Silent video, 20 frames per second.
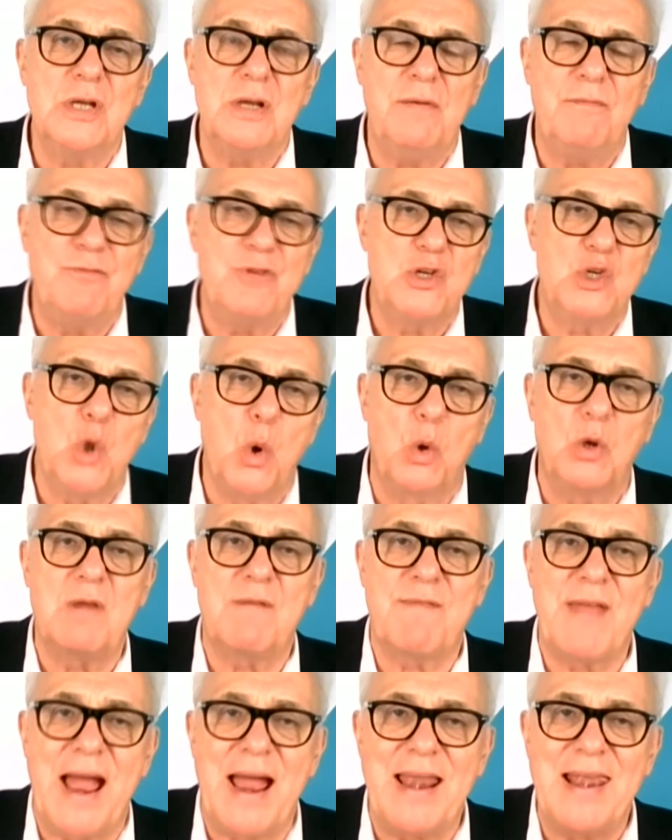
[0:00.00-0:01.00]
short
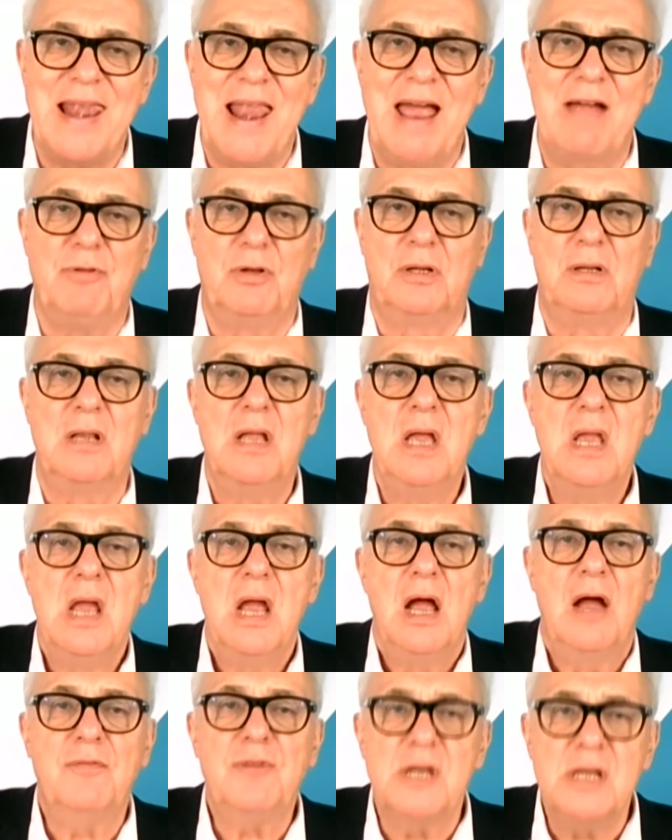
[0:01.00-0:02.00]
of that level
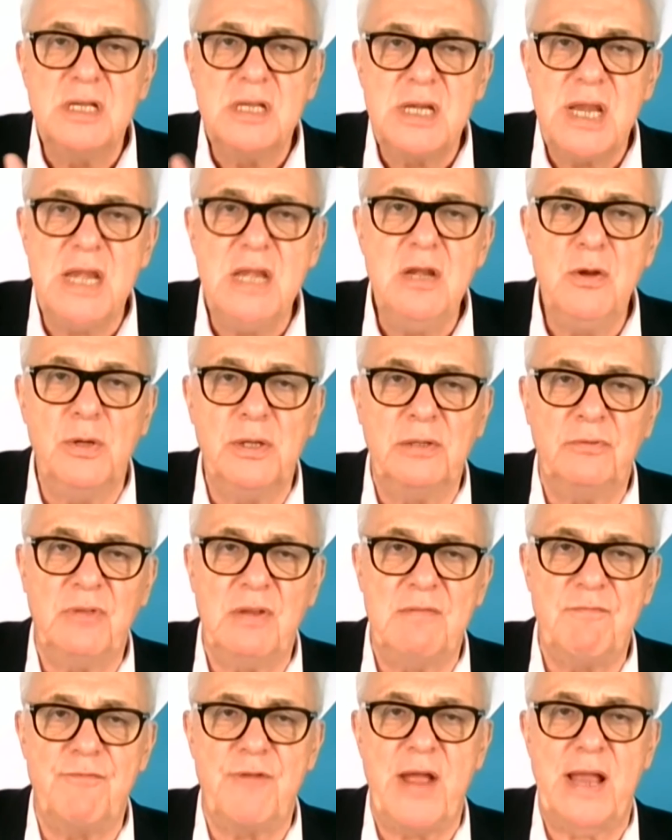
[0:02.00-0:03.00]
of continuous
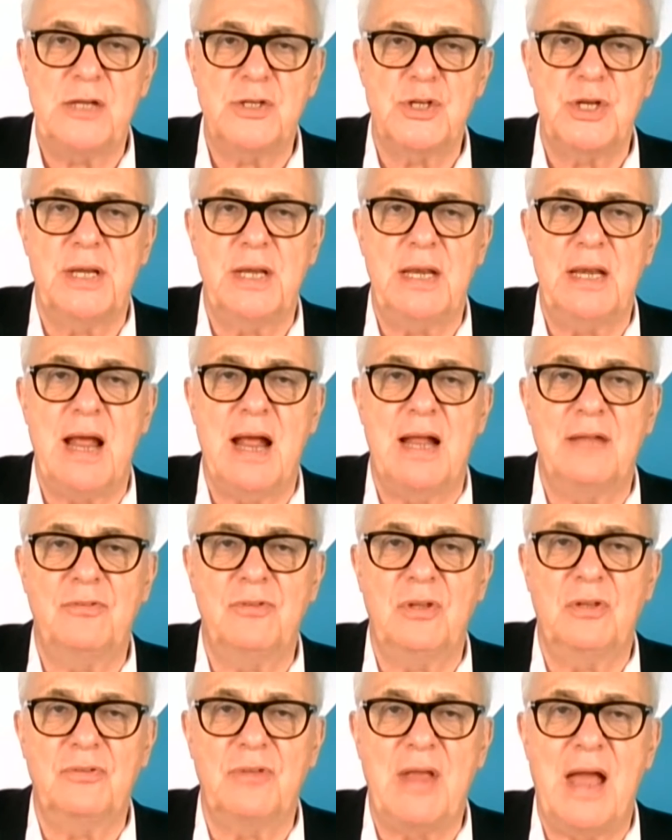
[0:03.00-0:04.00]
infection in our
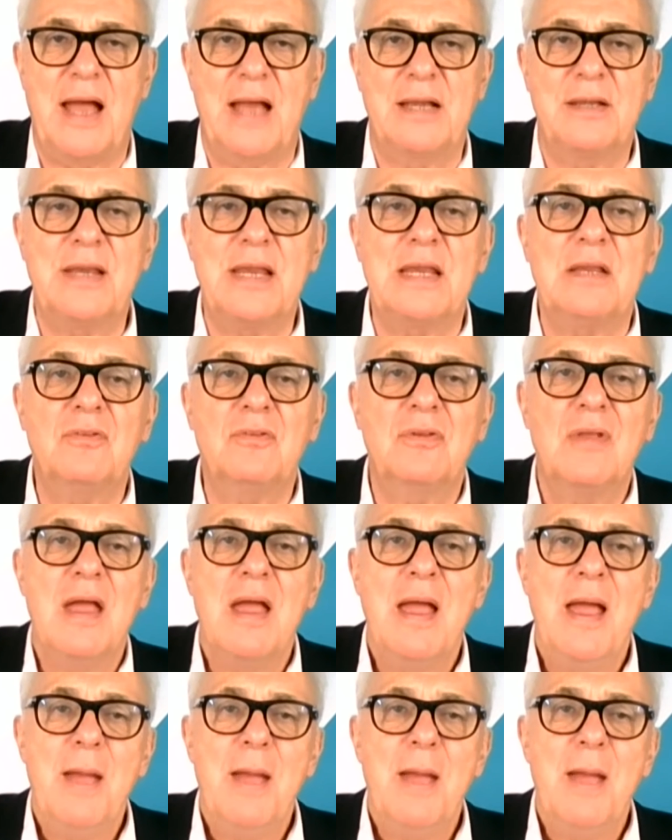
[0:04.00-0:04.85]
societies.